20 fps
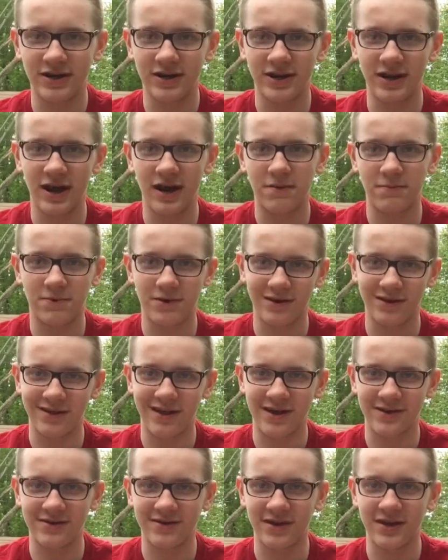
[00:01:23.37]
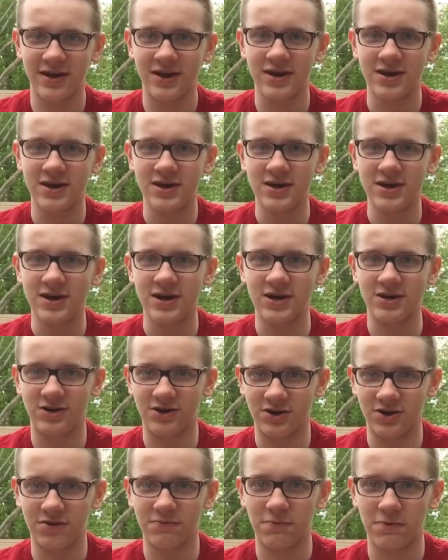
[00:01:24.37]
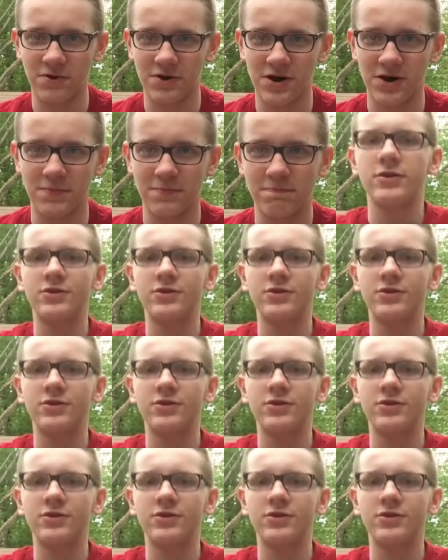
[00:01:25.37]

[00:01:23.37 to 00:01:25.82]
and had a party last night, and she just woke up.